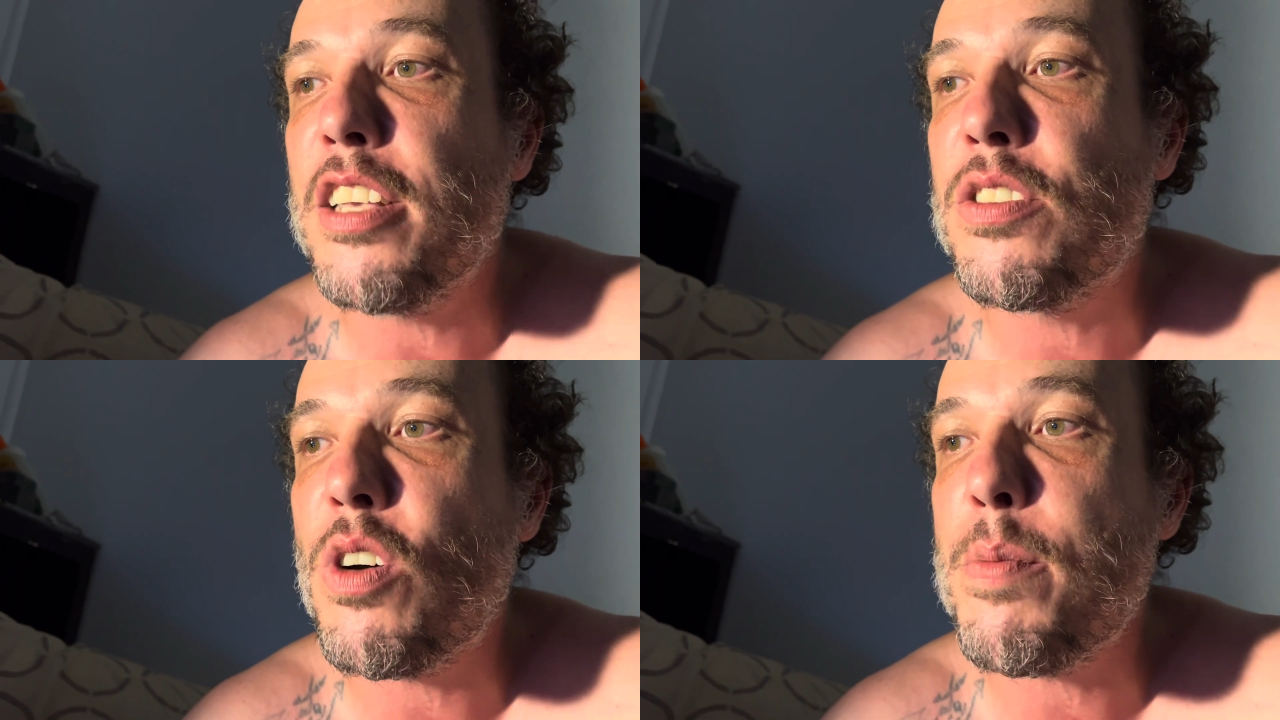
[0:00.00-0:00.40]

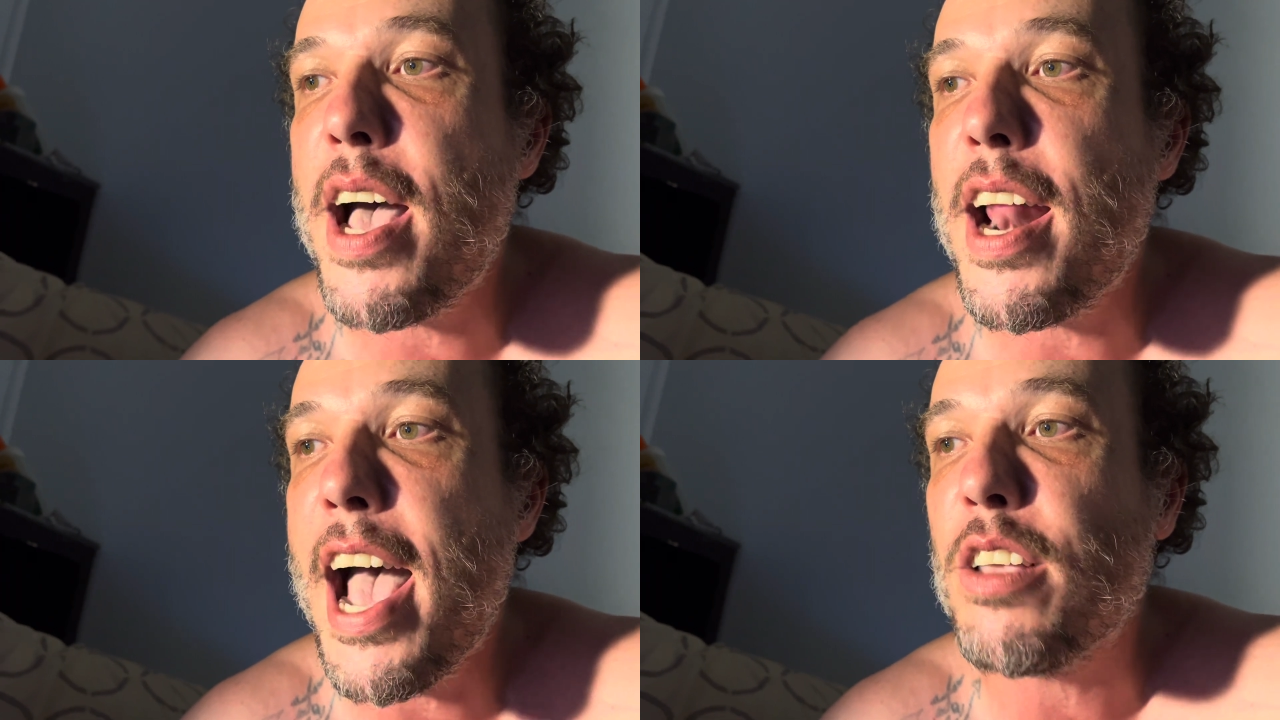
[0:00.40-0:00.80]
has thought
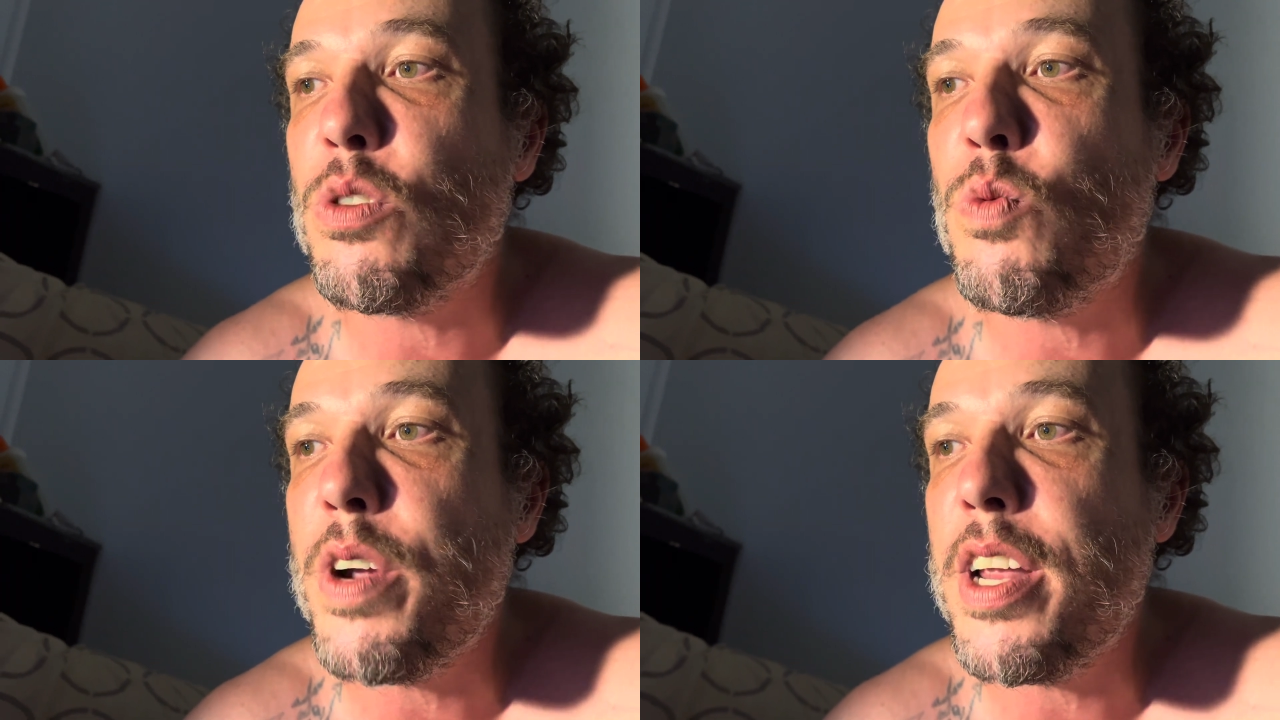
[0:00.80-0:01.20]
about how
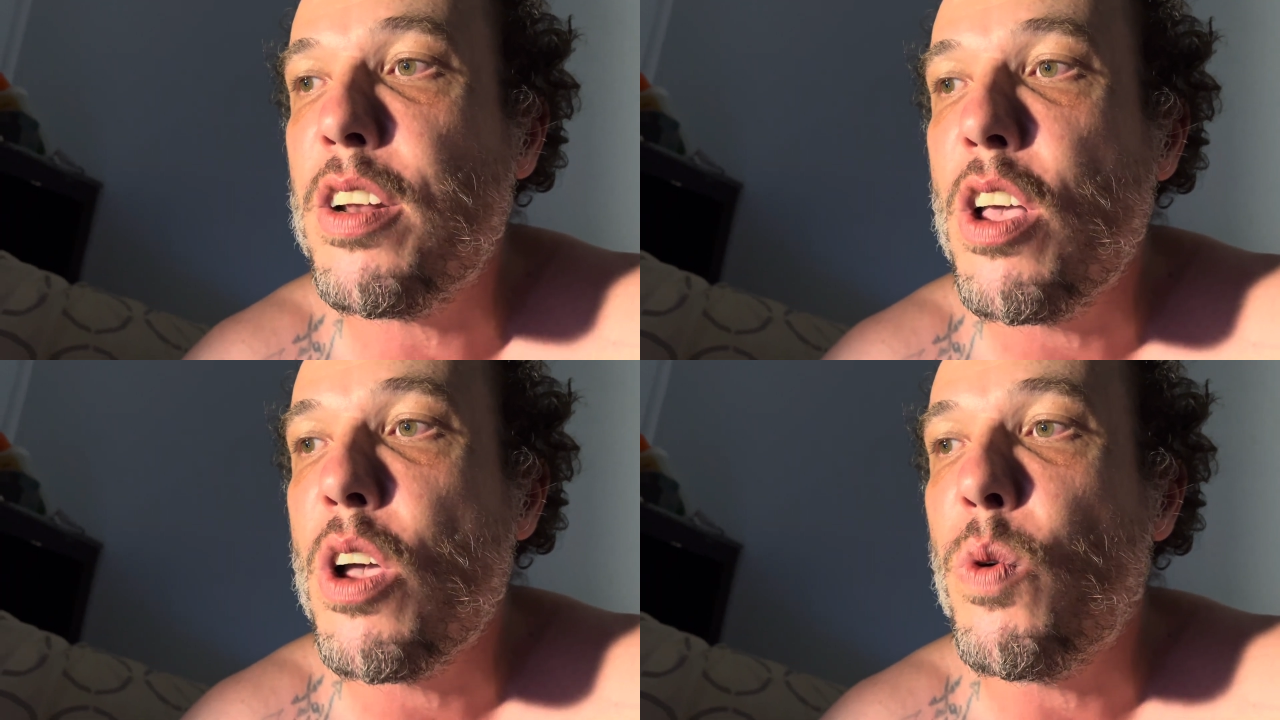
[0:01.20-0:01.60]
to
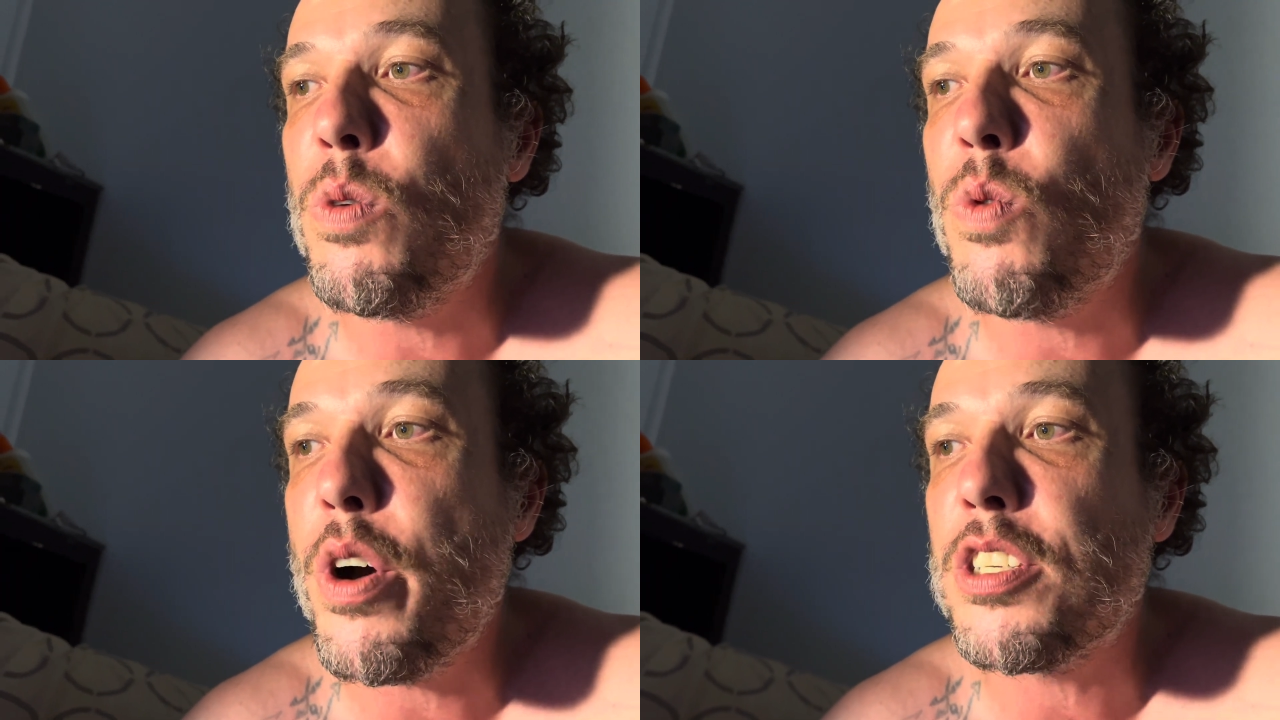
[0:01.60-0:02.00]
win
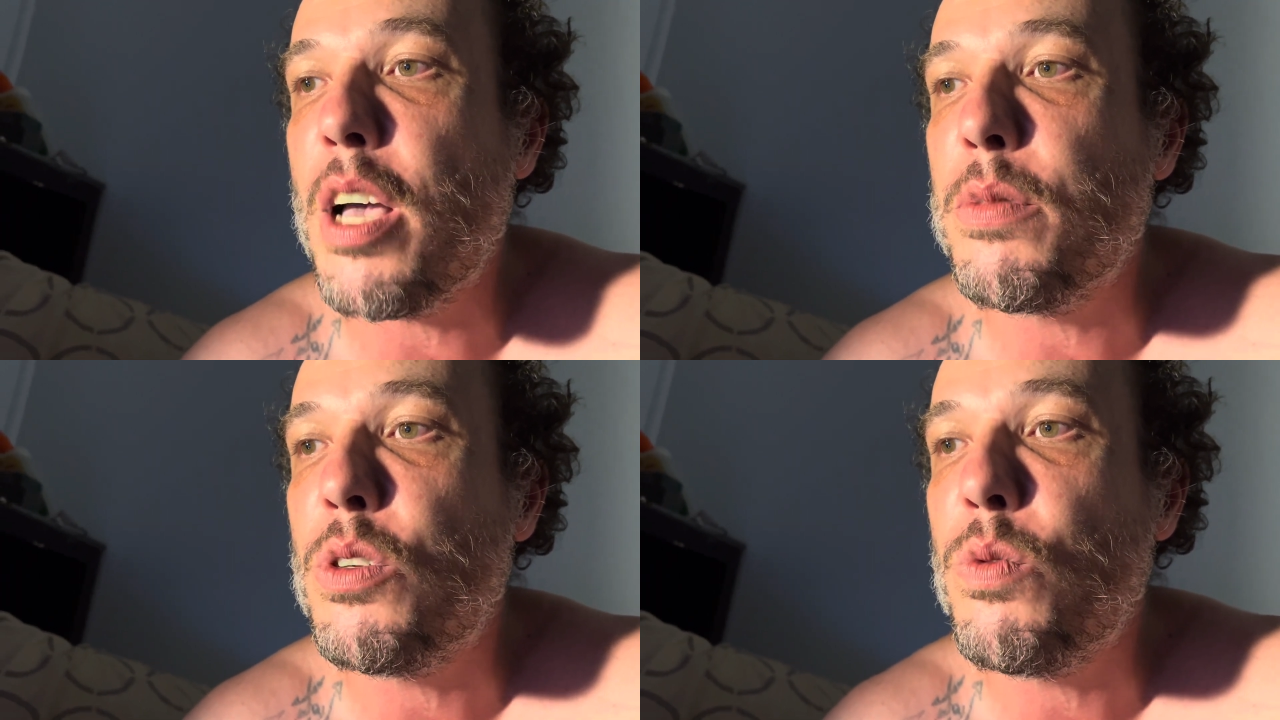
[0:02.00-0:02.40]
when worse
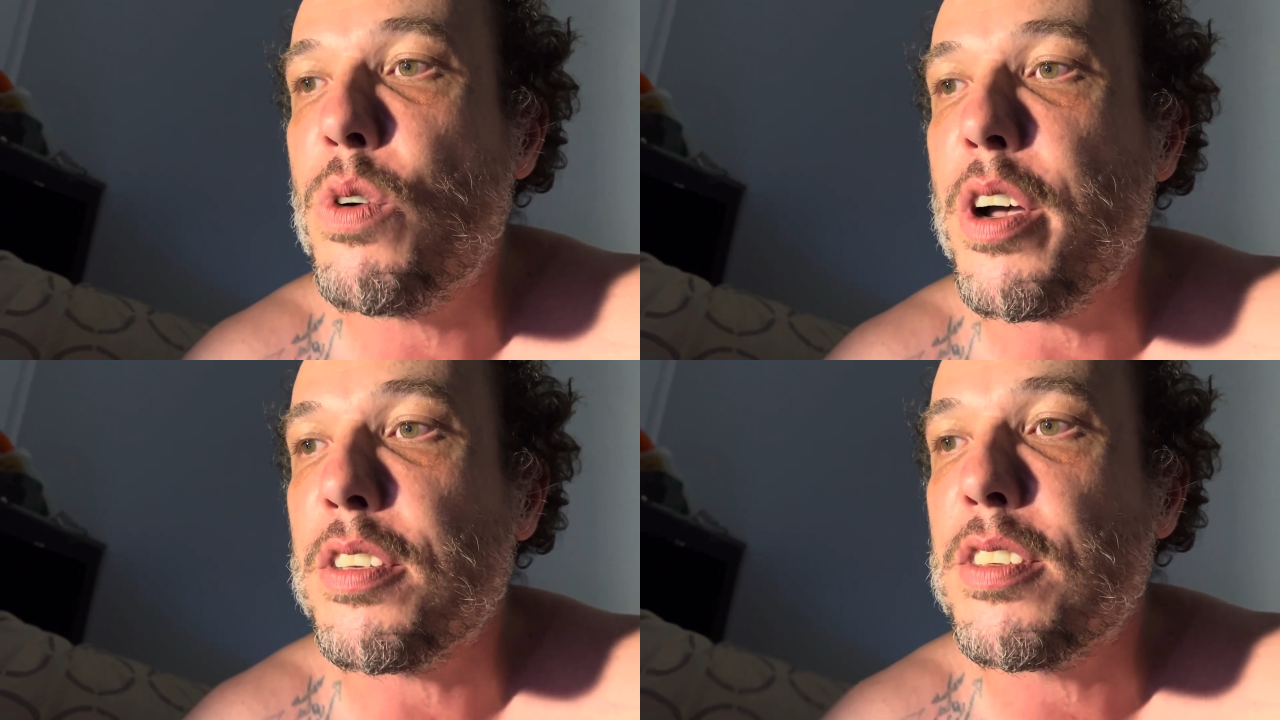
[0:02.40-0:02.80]
comes to
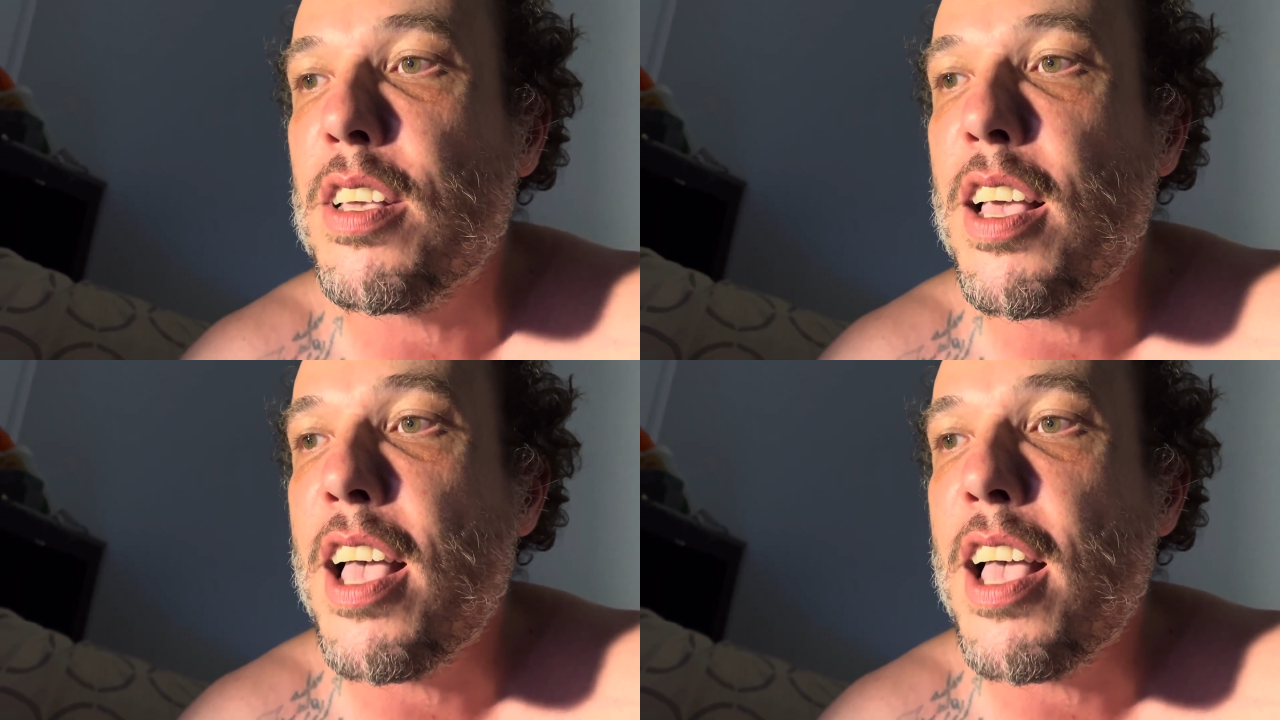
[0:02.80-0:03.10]
worse.